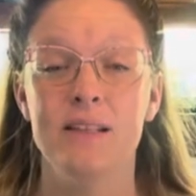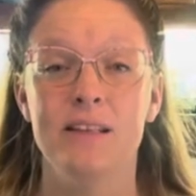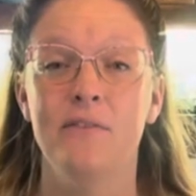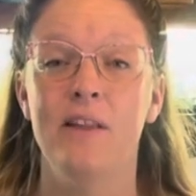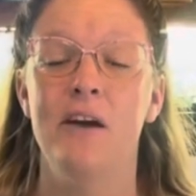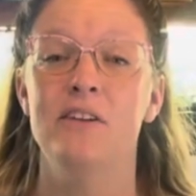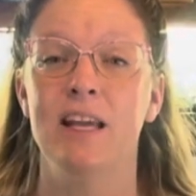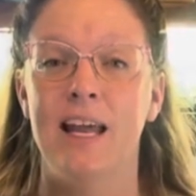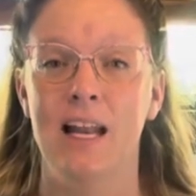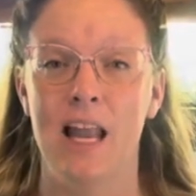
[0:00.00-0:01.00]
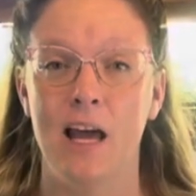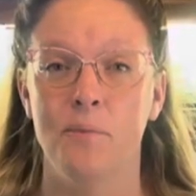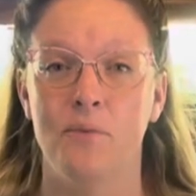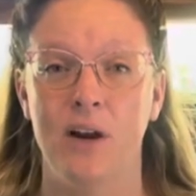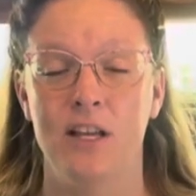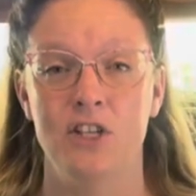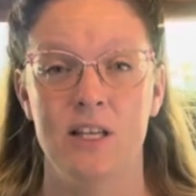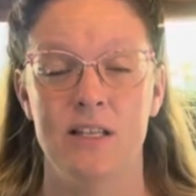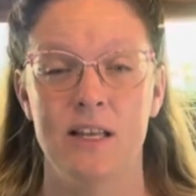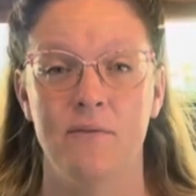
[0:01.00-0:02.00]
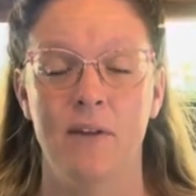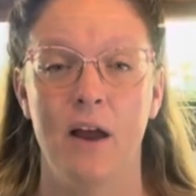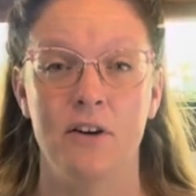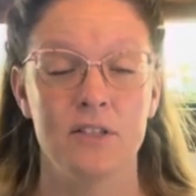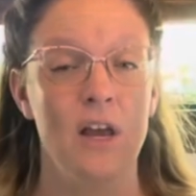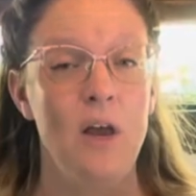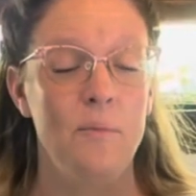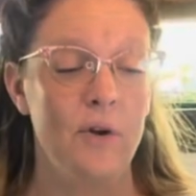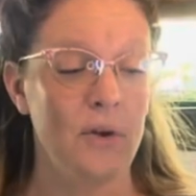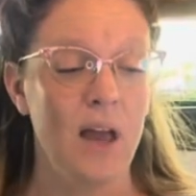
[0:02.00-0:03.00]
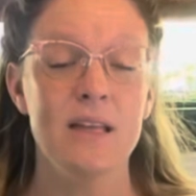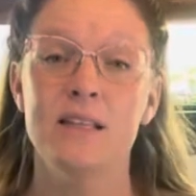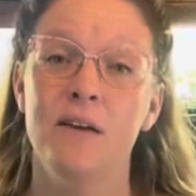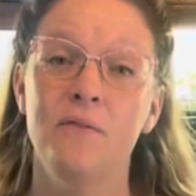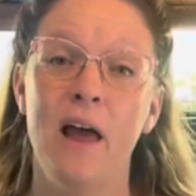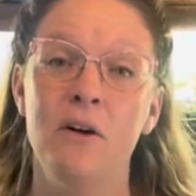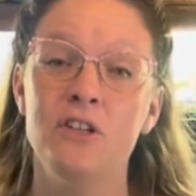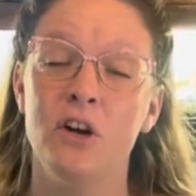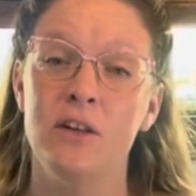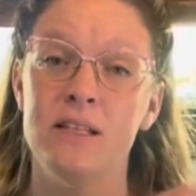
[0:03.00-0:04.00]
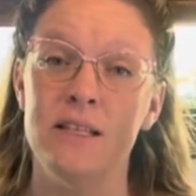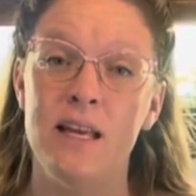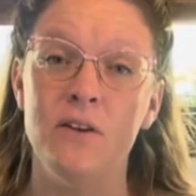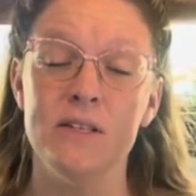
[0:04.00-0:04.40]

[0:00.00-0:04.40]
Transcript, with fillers: sunflowers and a lot of branching sunflowers. Pro-cut sunflowers are the single